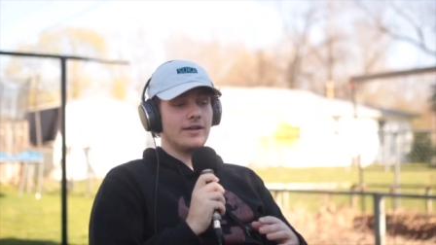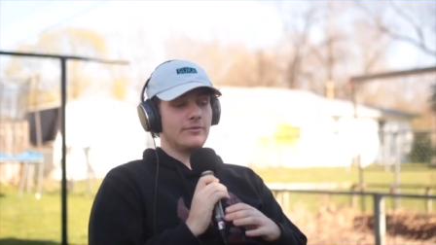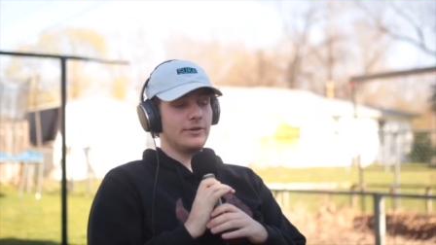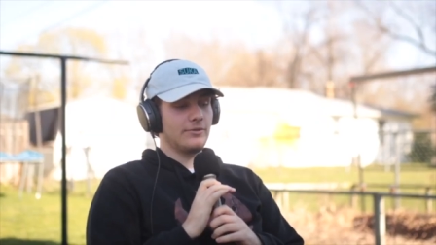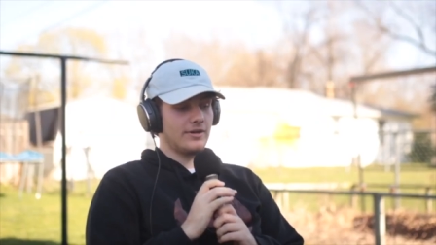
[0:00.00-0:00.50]

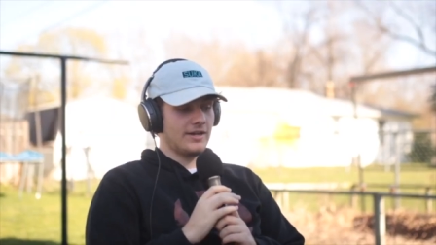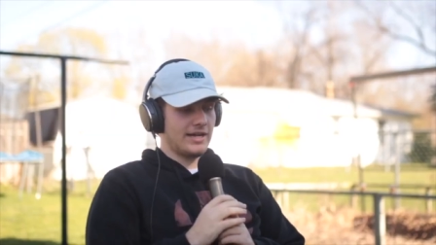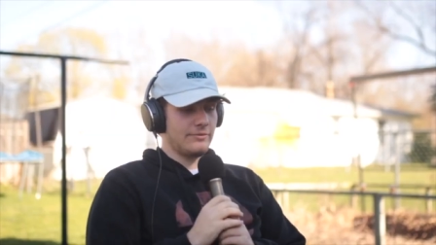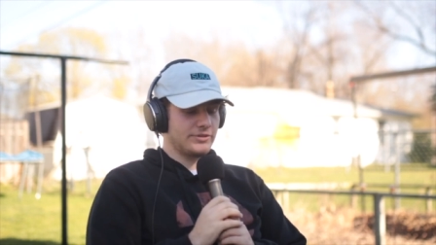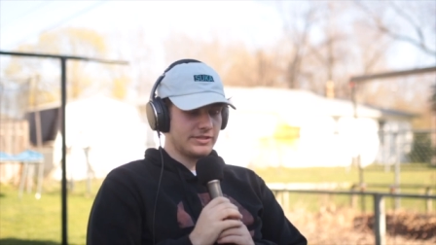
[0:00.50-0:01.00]
We were.
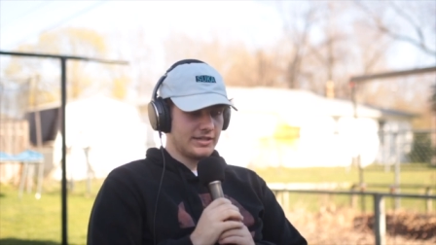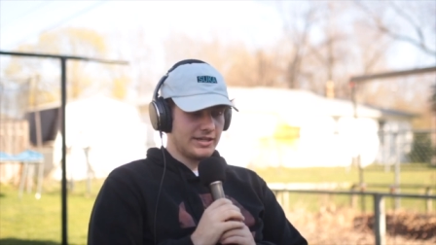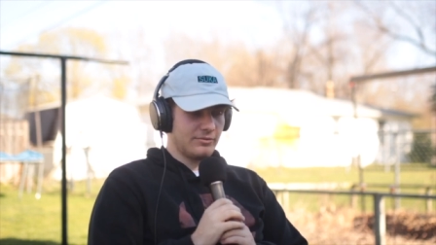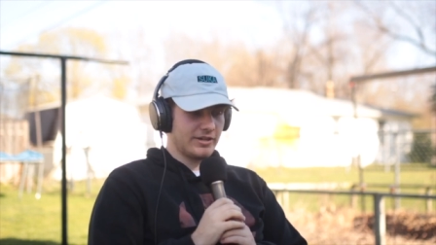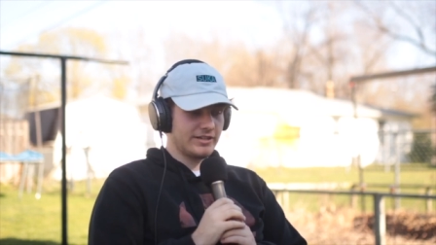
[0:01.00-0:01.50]
I was
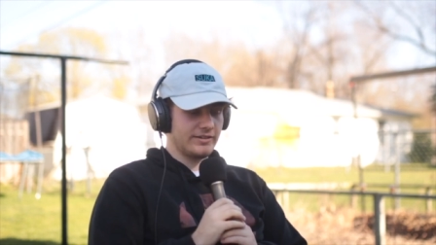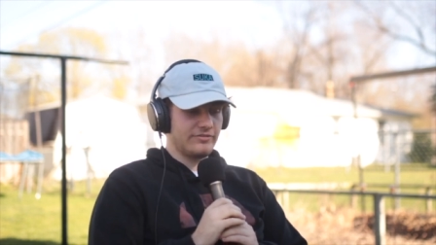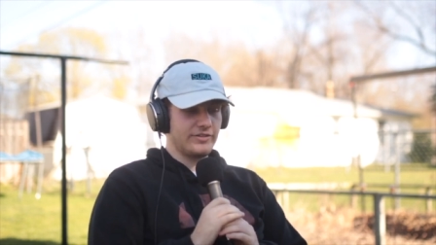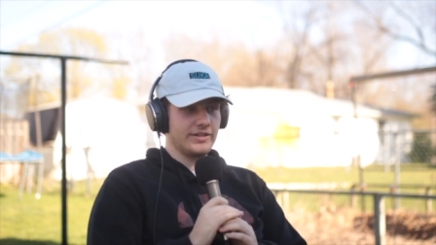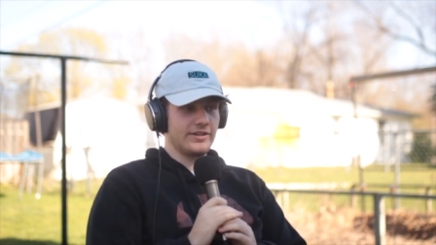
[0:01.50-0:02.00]
uh, working in the
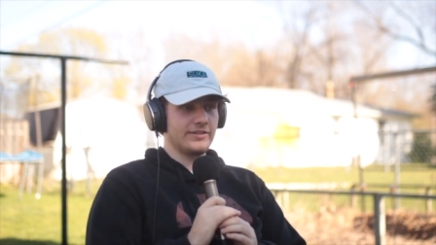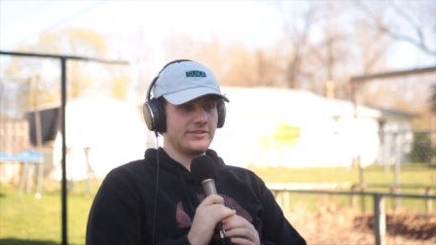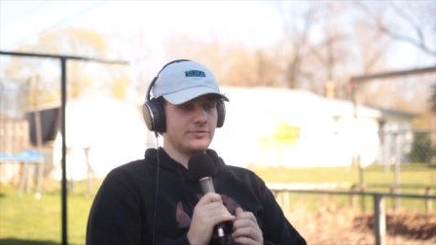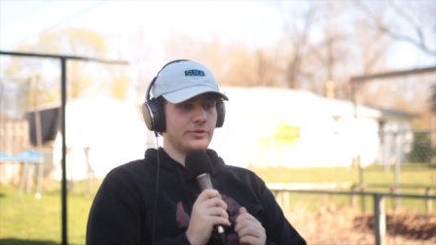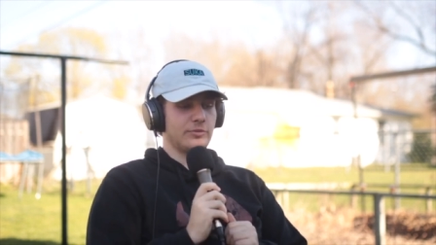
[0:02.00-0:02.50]

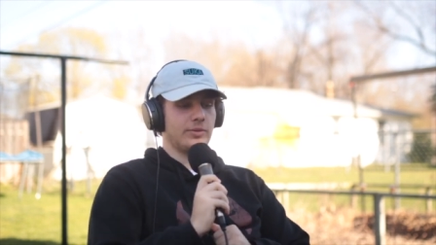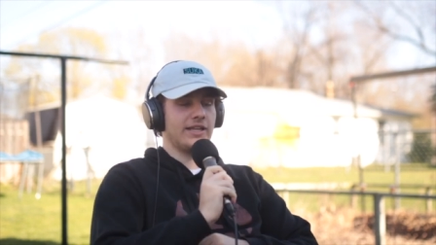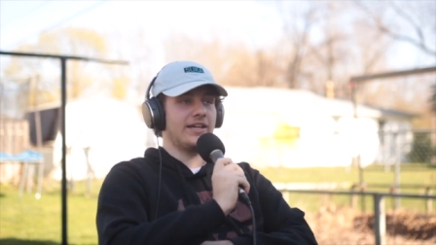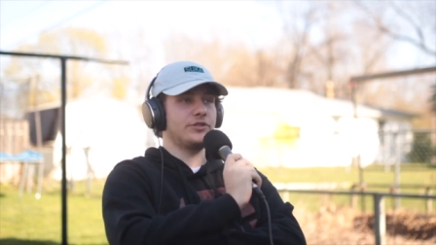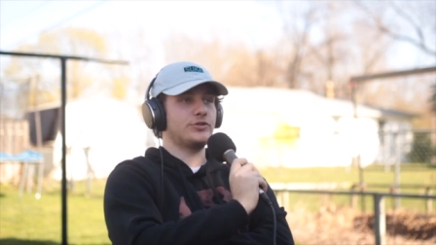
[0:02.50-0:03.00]
fields. We were
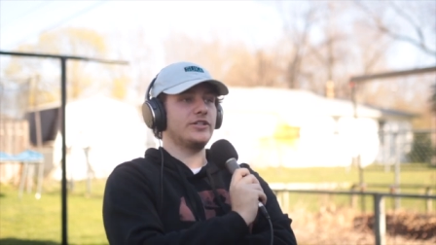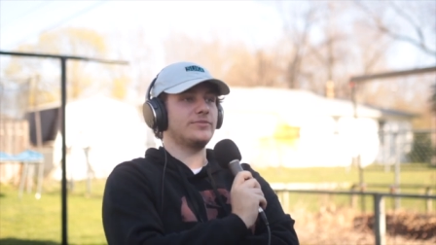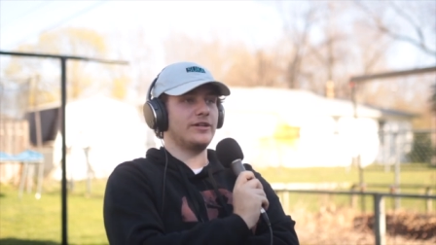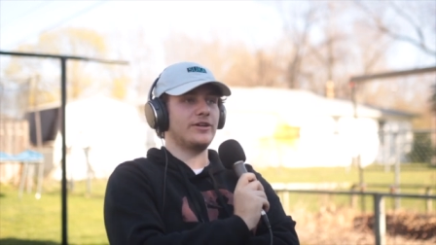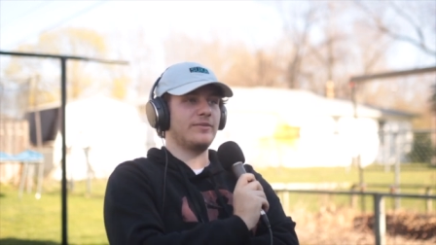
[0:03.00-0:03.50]
planting
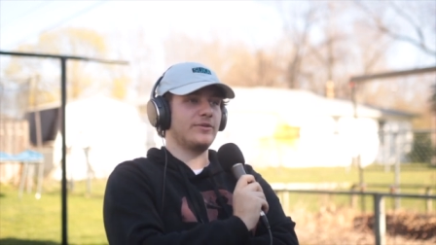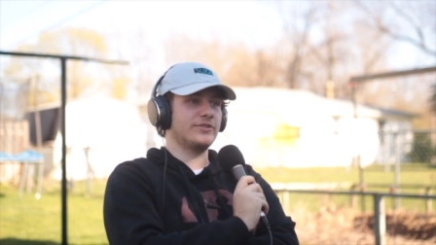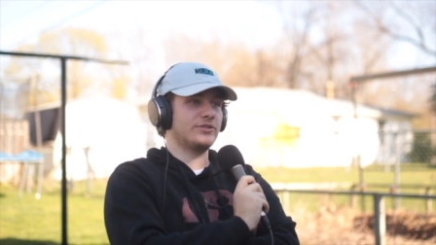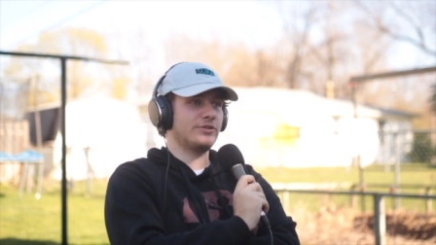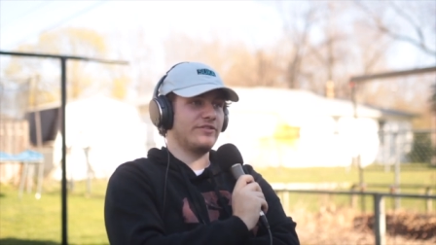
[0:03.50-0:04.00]
trees. My grandpa
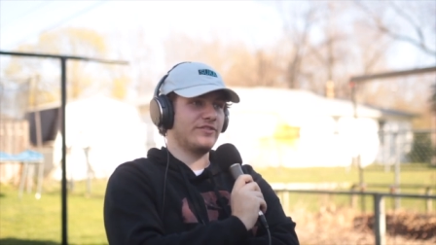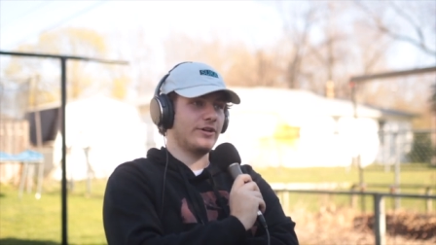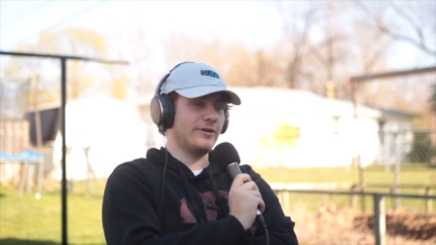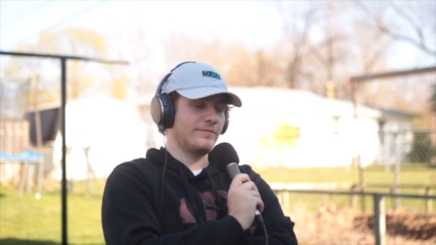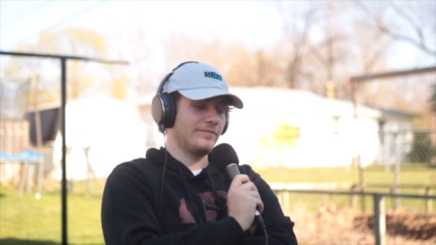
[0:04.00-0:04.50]
owns a tree
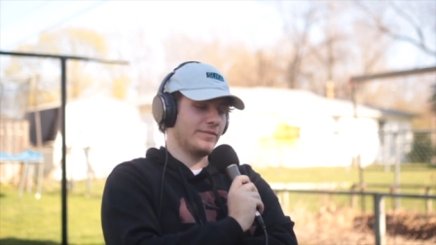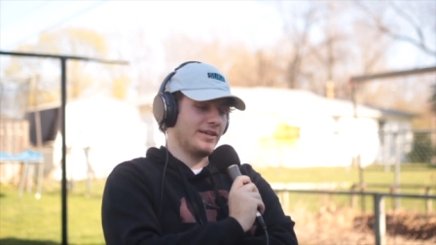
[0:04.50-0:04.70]
farm.